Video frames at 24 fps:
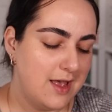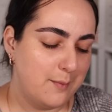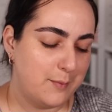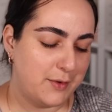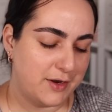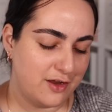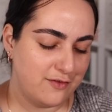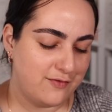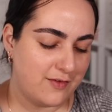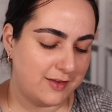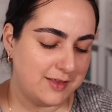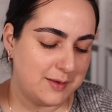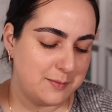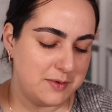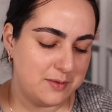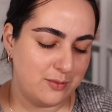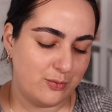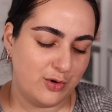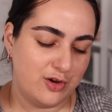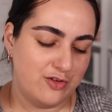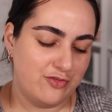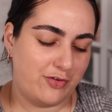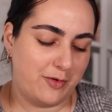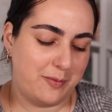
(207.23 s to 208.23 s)
But I found a bit
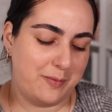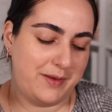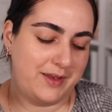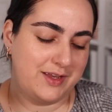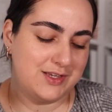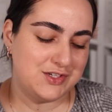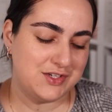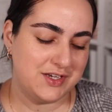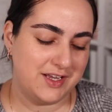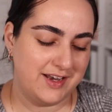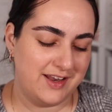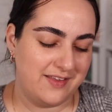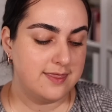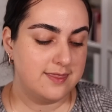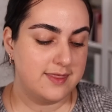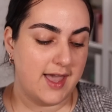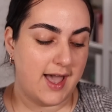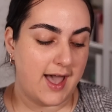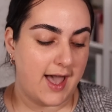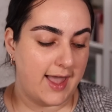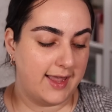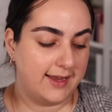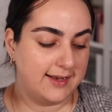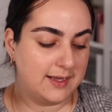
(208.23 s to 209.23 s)
more information. The
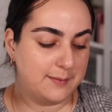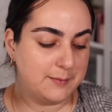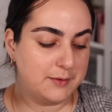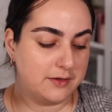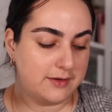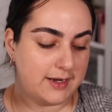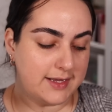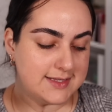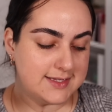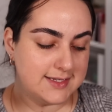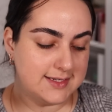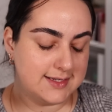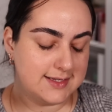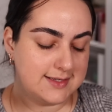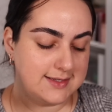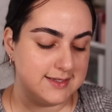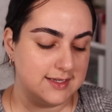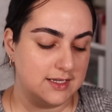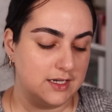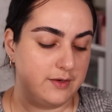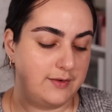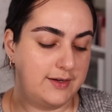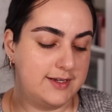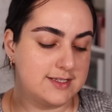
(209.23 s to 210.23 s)
Hy-Glam Correcting
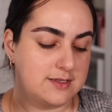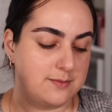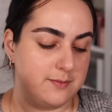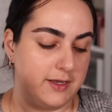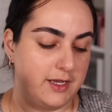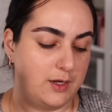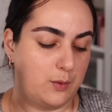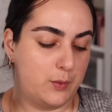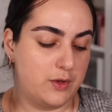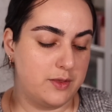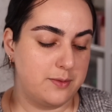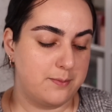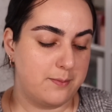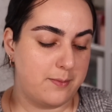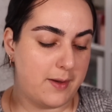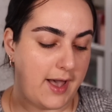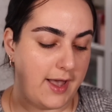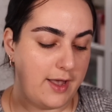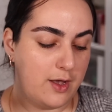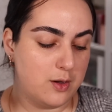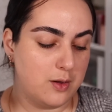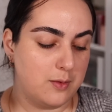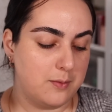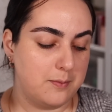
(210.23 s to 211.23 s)
Concealer is made with
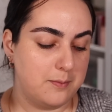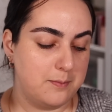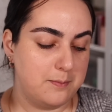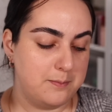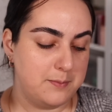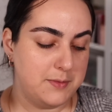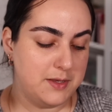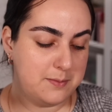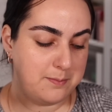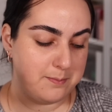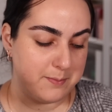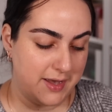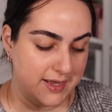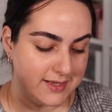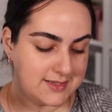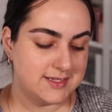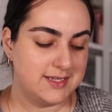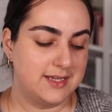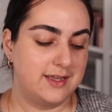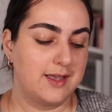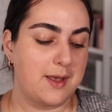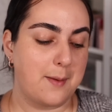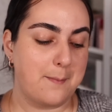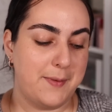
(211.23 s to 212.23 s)

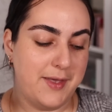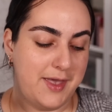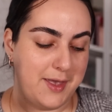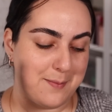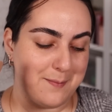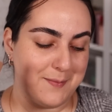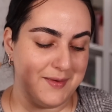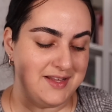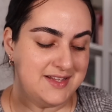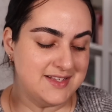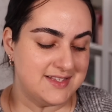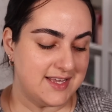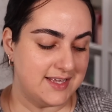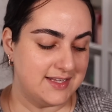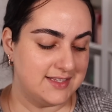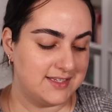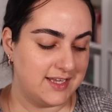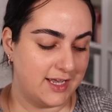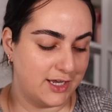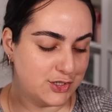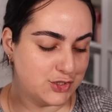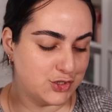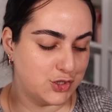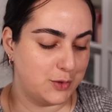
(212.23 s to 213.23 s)
biomimetic pigments and
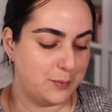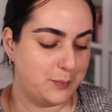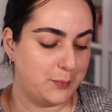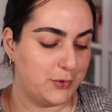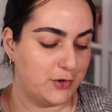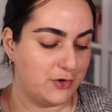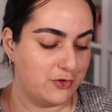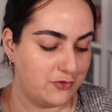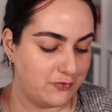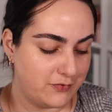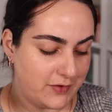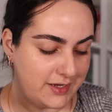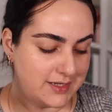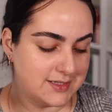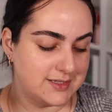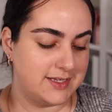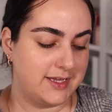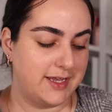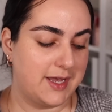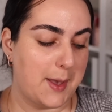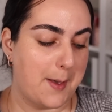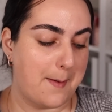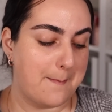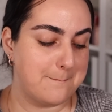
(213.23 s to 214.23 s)
texture
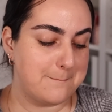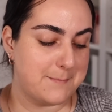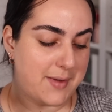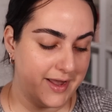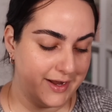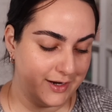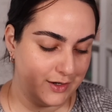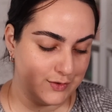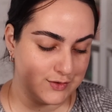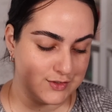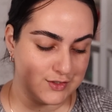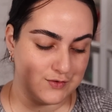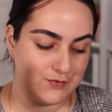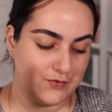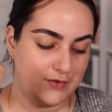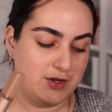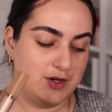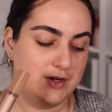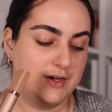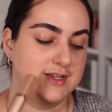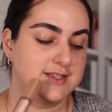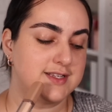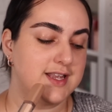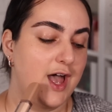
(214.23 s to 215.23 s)
perfecting
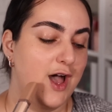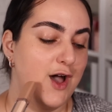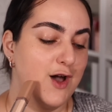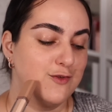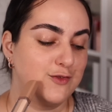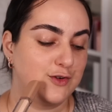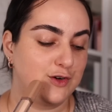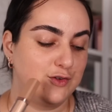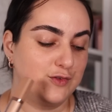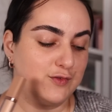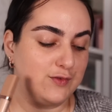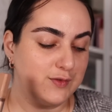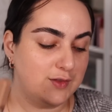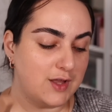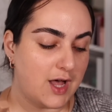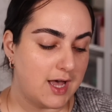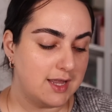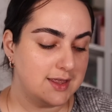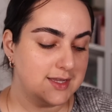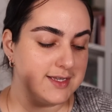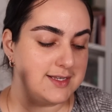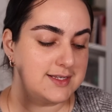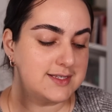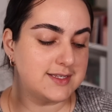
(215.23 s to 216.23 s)
microspheres for
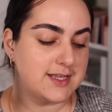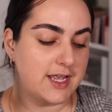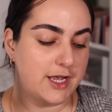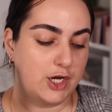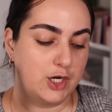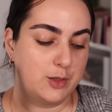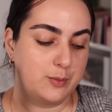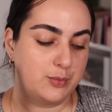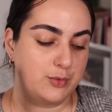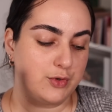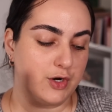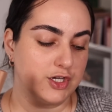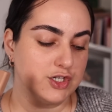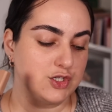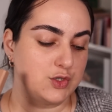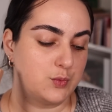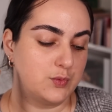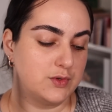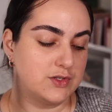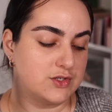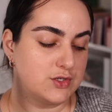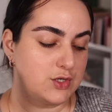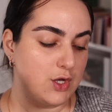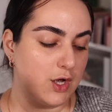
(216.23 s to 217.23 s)
flawless airbrush
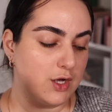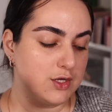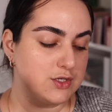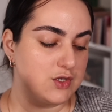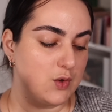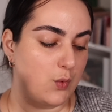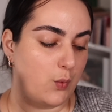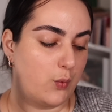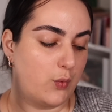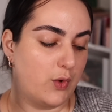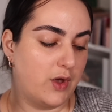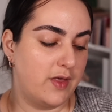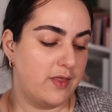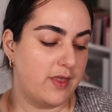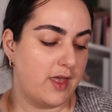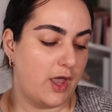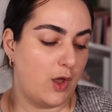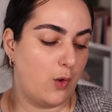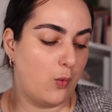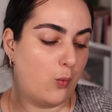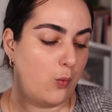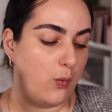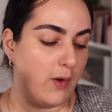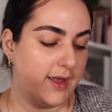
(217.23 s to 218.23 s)
results with
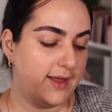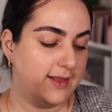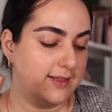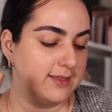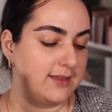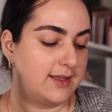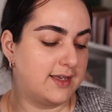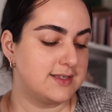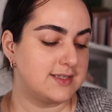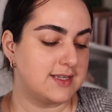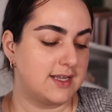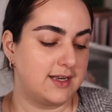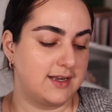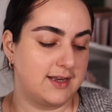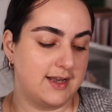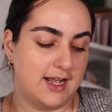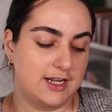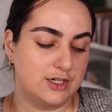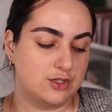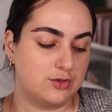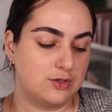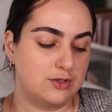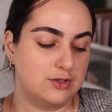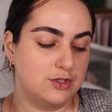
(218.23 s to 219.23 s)
a weightless
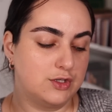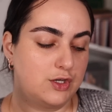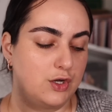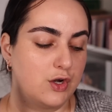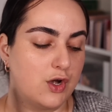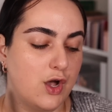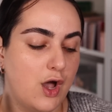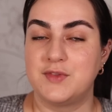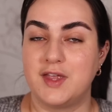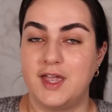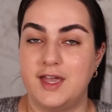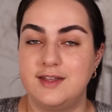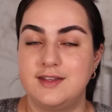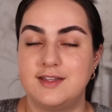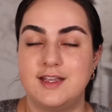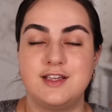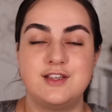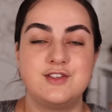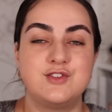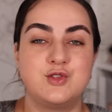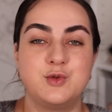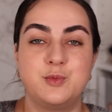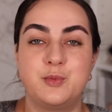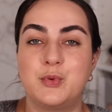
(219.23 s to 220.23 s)
natural look and
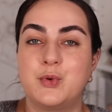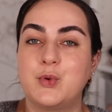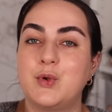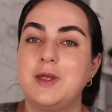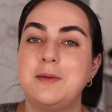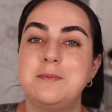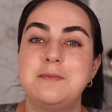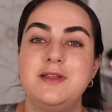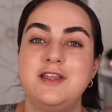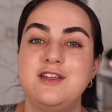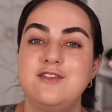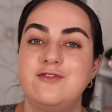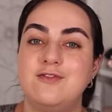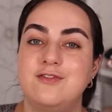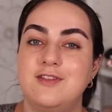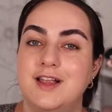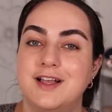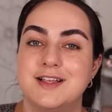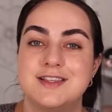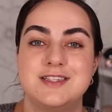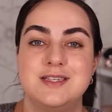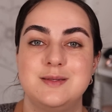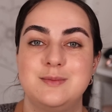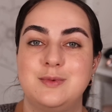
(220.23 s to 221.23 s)
a supremely
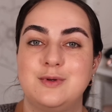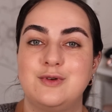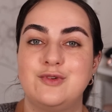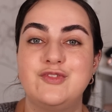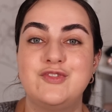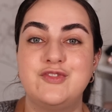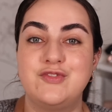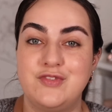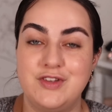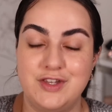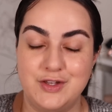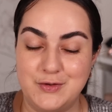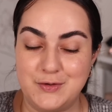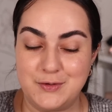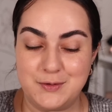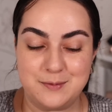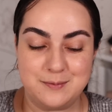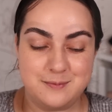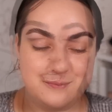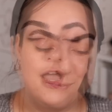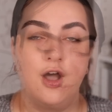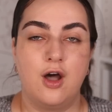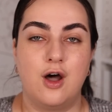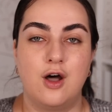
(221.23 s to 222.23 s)
flexible feel.
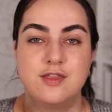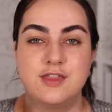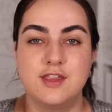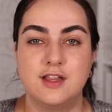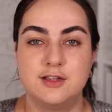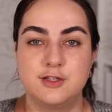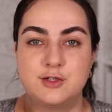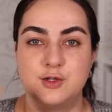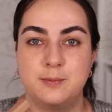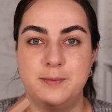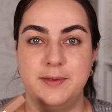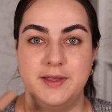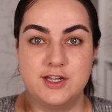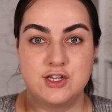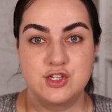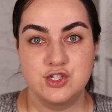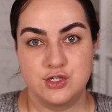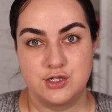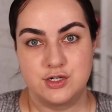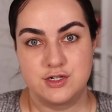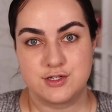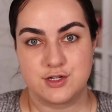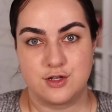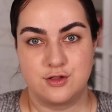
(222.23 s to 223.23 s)
On the little
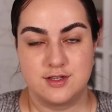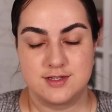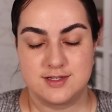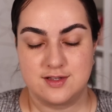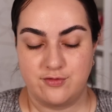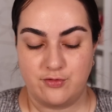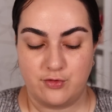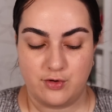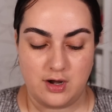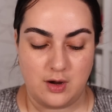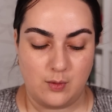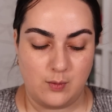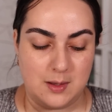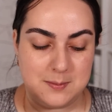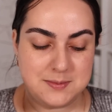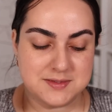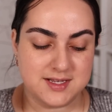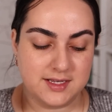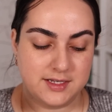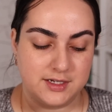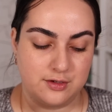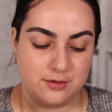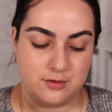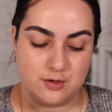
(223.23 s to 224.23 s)
pictures on the Sephora
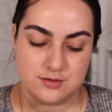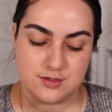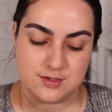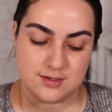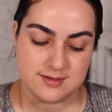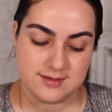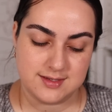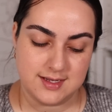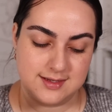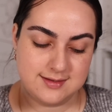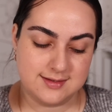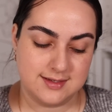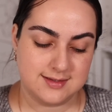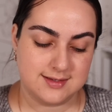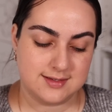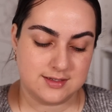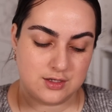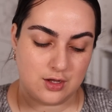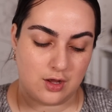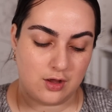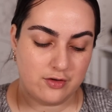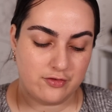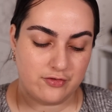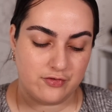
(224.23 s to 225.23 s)
website, it also says it's
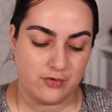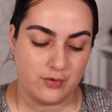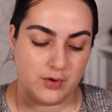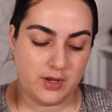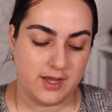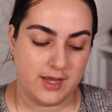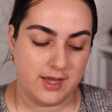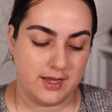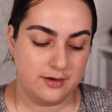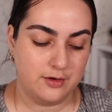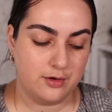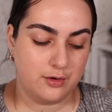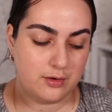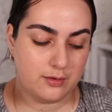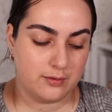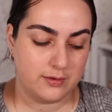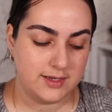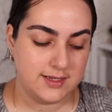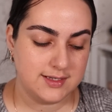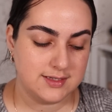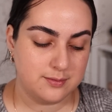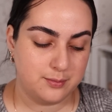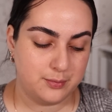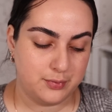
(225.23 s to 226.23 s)
stock free and
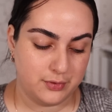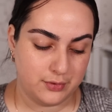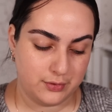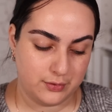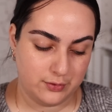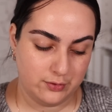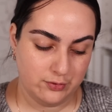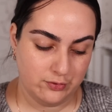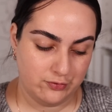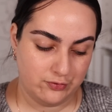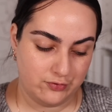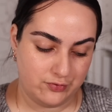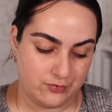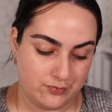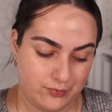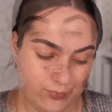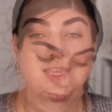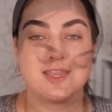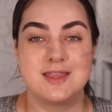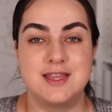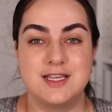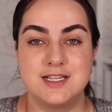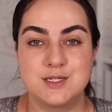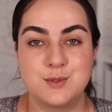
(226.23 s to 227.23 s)
crease proof.
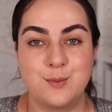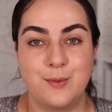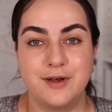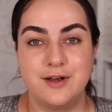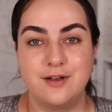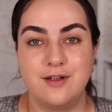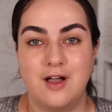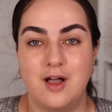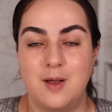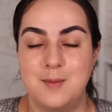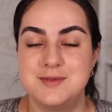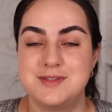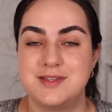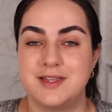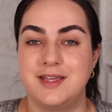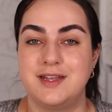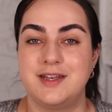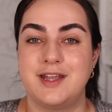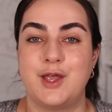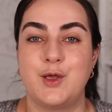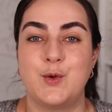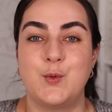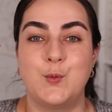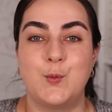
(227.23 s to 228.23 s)
This one comes
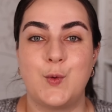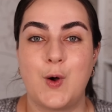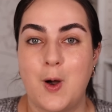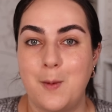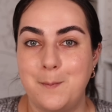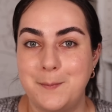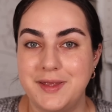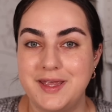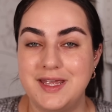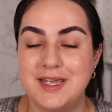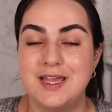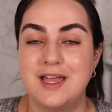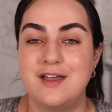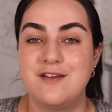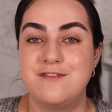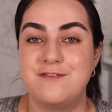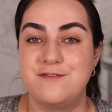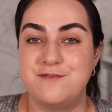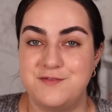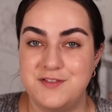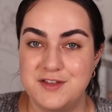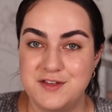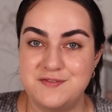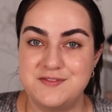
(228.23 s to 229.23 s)
in a whopping
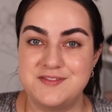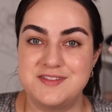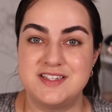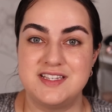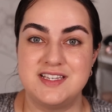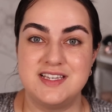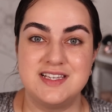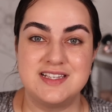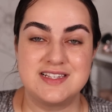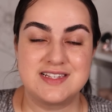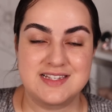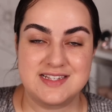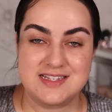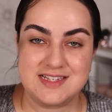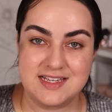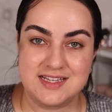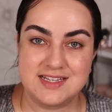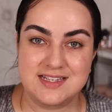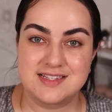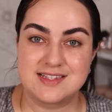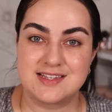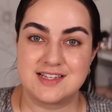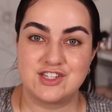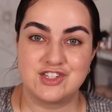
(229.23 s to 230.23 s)

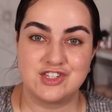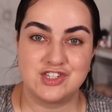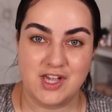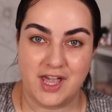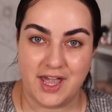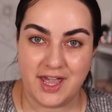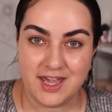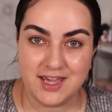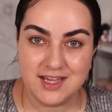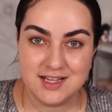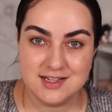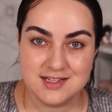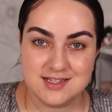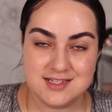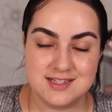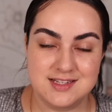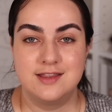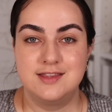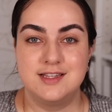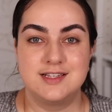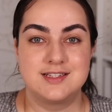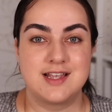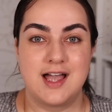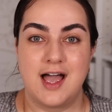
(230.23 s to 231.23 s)
56
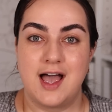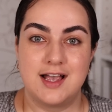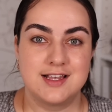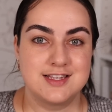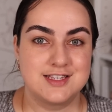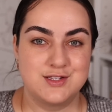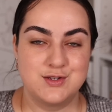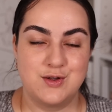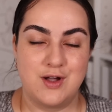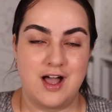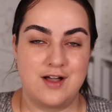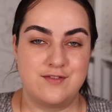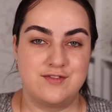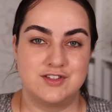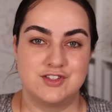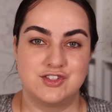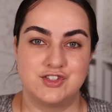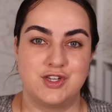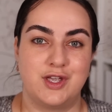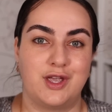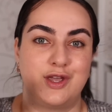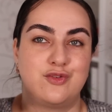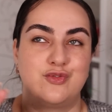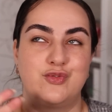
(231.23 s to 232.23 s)
shades. This has to have a
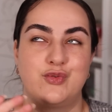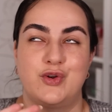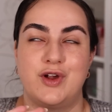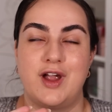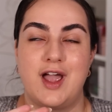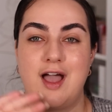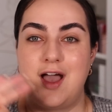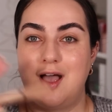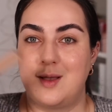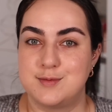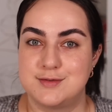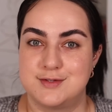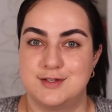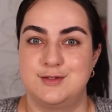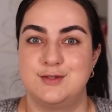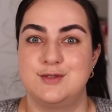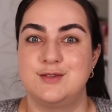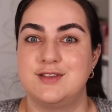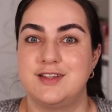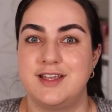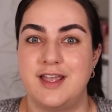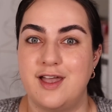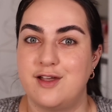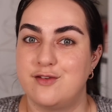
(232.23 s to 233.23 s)
shade for
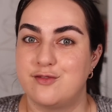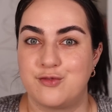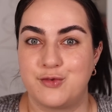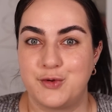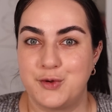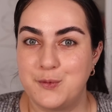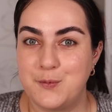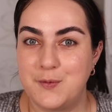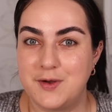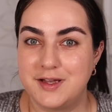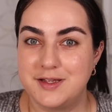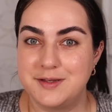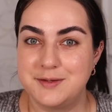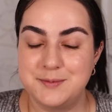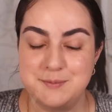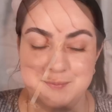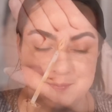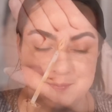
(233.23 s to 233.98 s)
absolutely everyone.